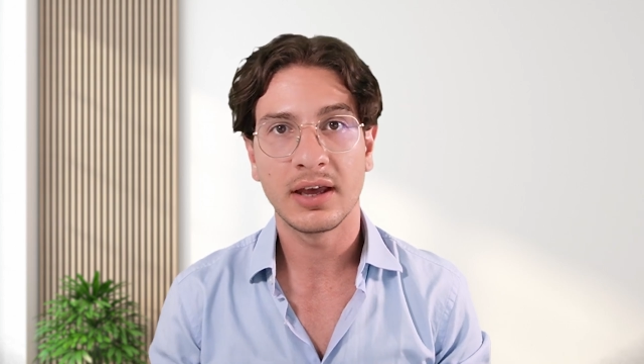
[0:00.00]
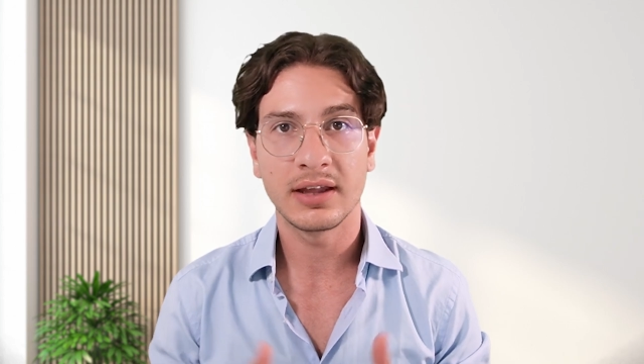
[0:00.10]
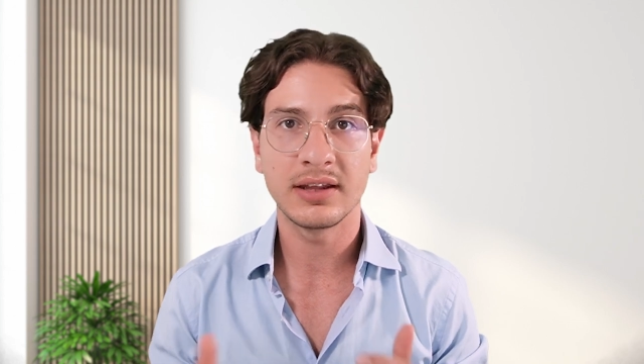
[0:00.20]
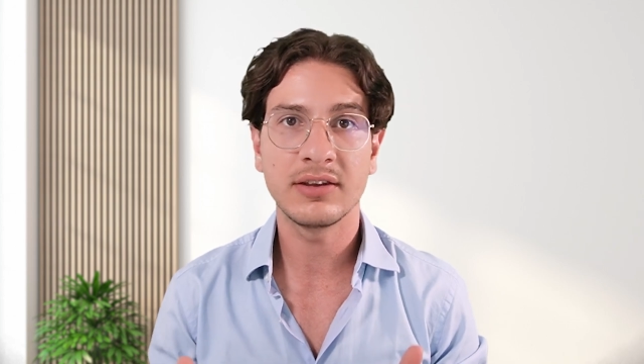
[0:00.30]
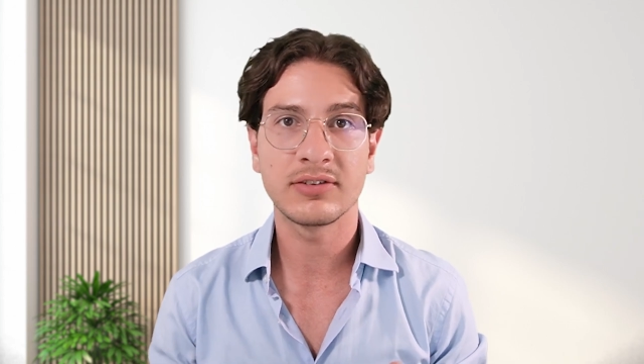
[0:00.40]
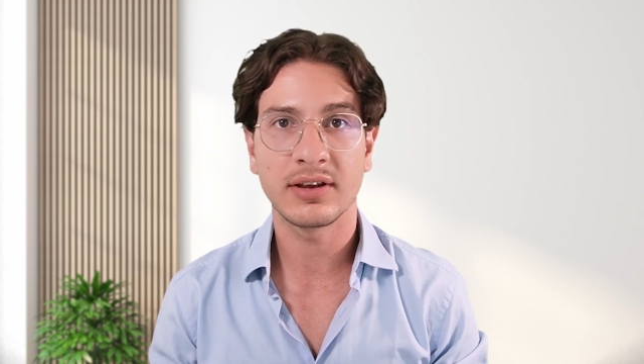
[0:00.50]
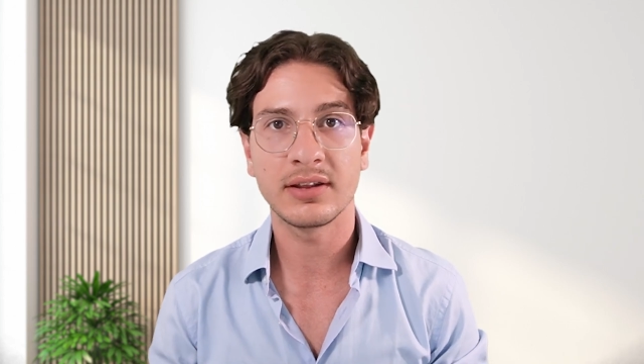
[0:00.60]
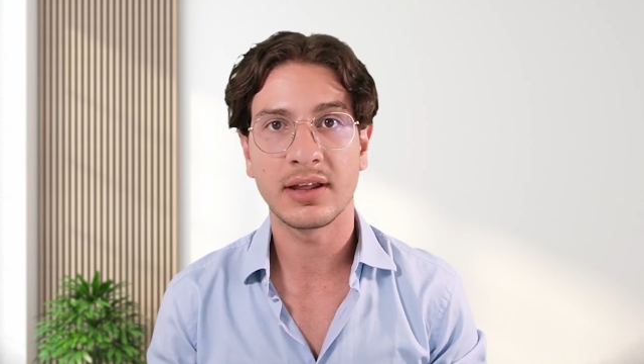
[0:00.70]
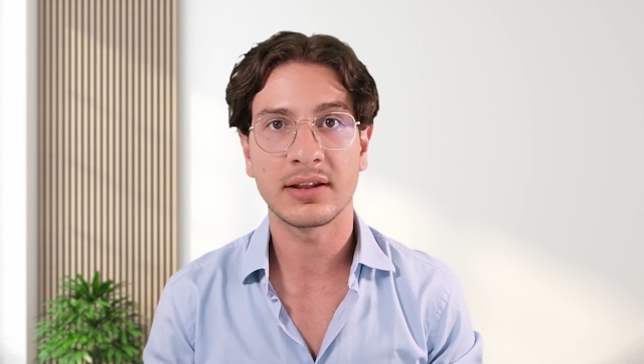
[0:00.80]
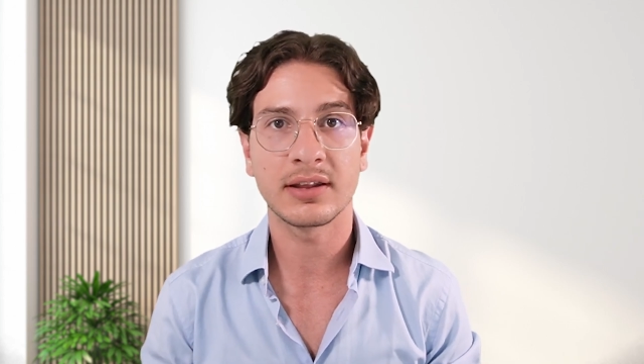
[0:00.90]
and they say
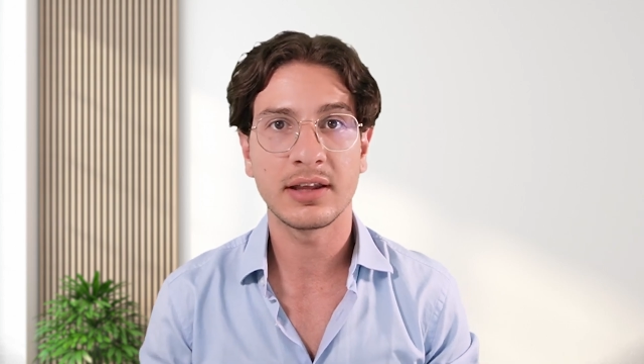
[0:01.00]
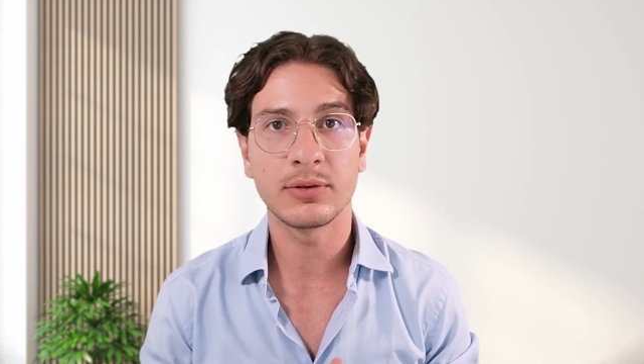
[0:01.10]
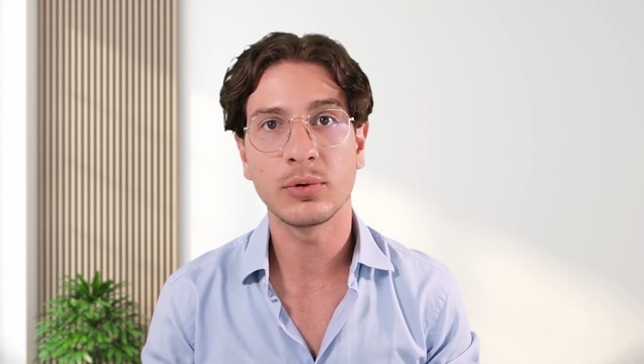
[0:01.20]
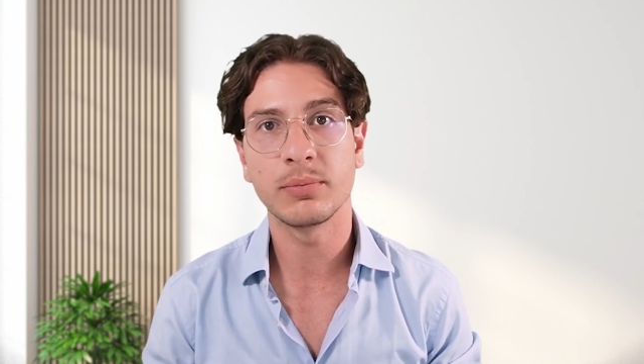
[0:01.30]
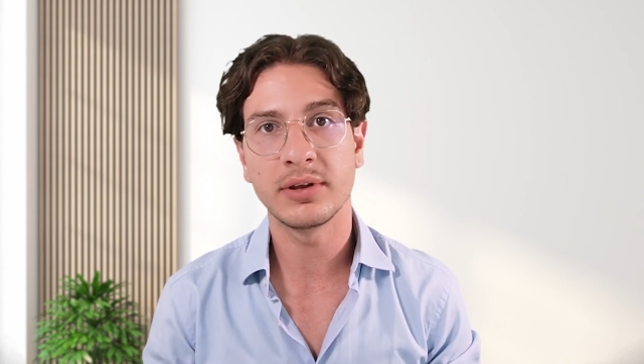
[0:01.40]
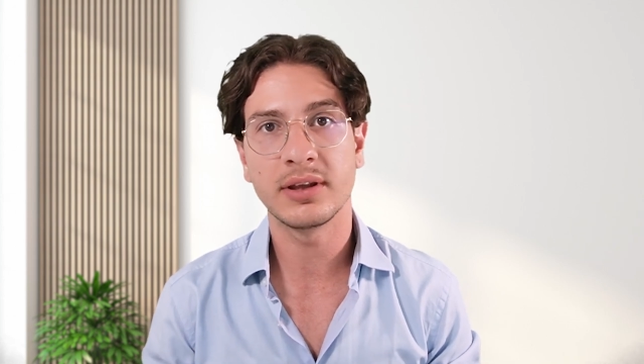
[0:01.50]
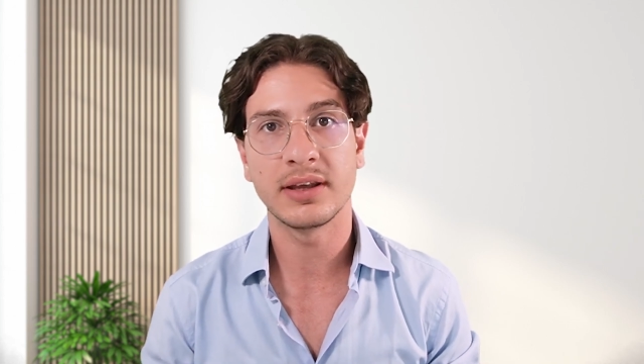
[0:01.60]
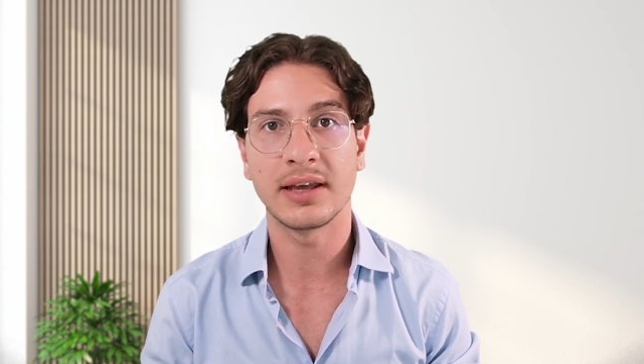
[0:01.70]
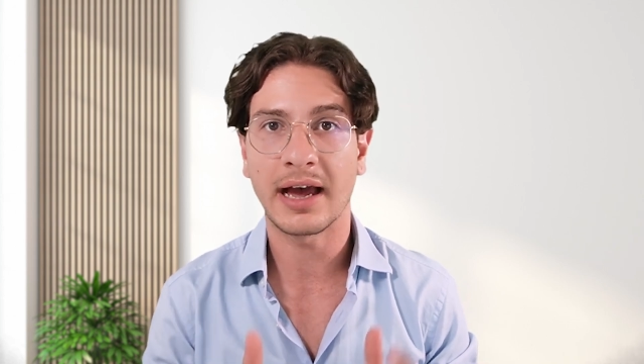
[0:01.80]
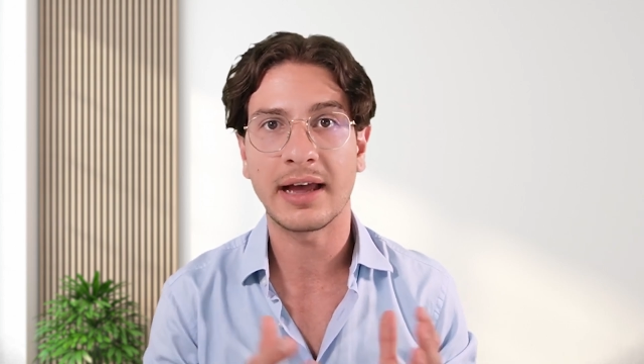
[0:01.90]
that it will
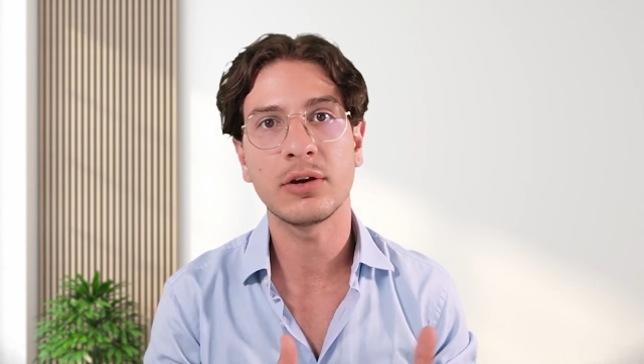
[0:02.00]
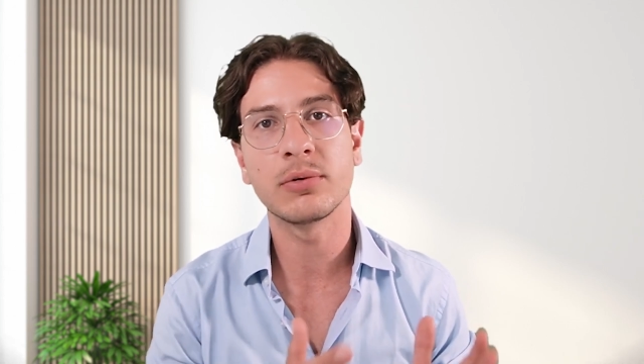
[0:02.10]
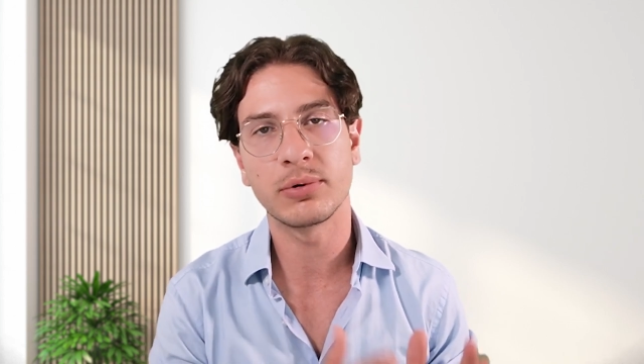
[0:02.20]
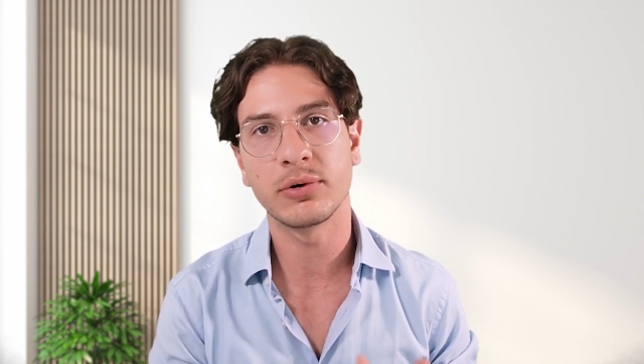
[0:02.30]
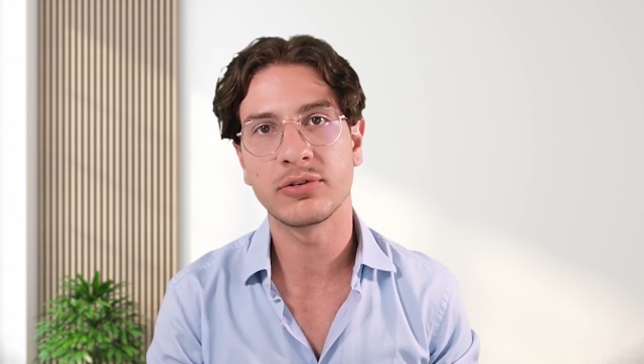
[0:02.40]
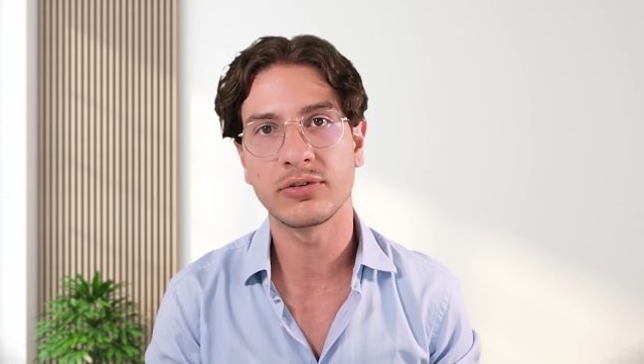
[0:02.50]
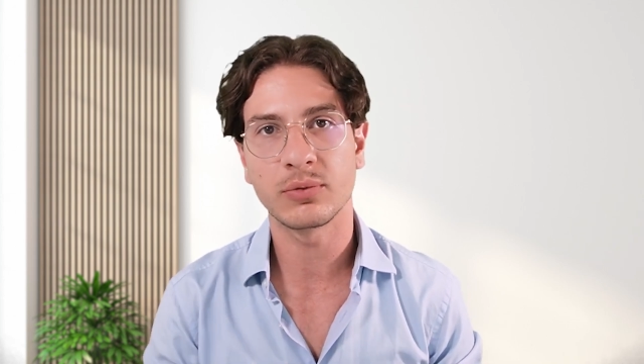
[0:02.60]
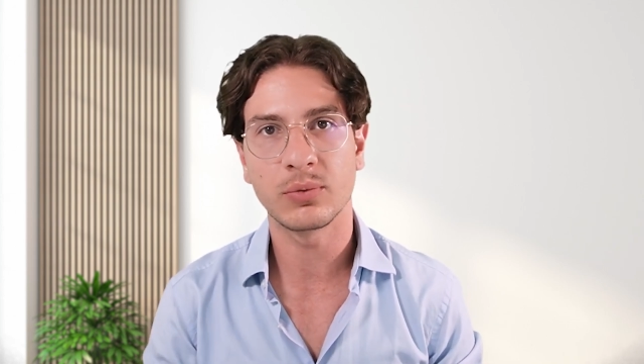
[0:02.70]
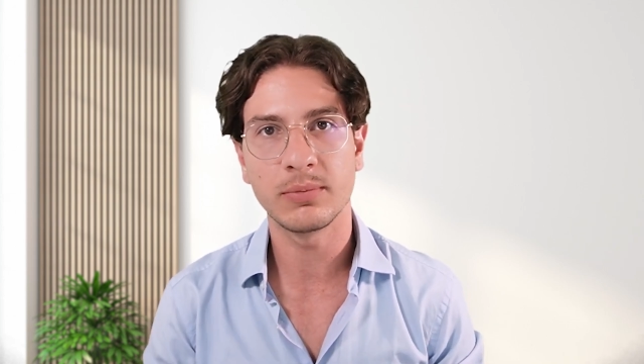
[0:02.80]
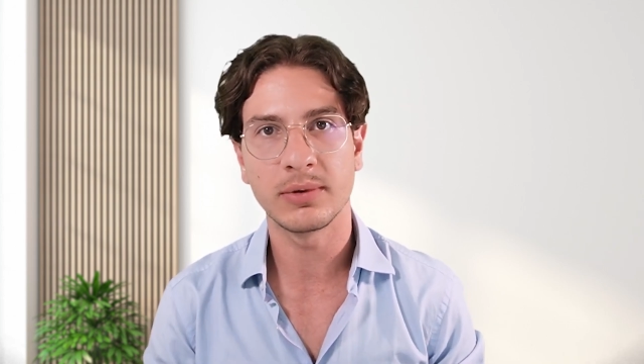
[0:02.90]
be a hire purchase
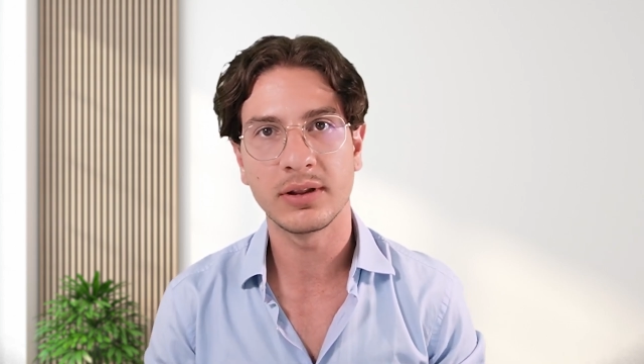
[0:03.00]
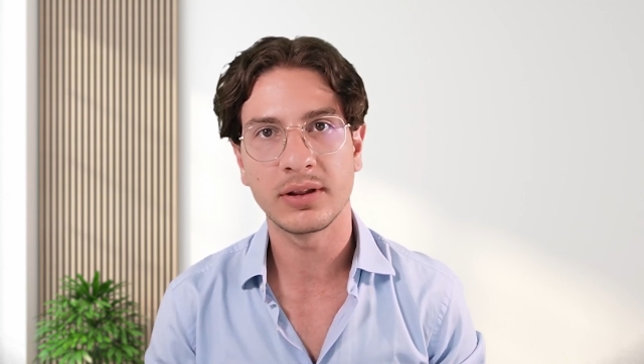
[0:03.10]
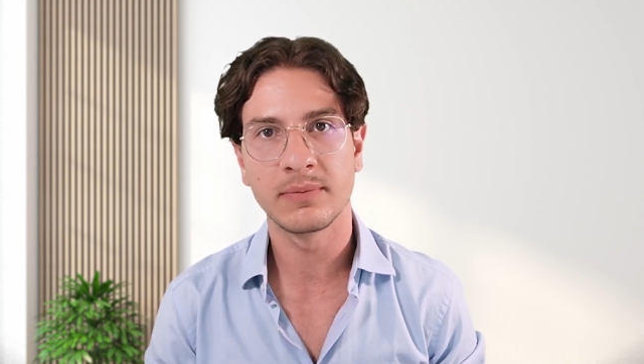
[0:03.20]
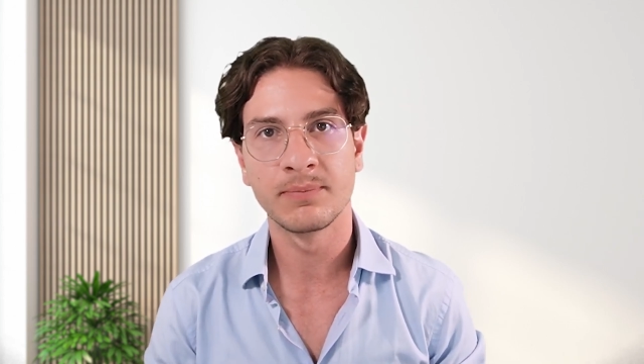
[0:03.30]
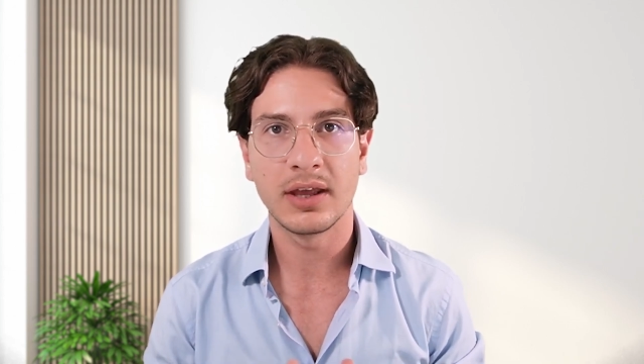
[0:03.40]
agreement,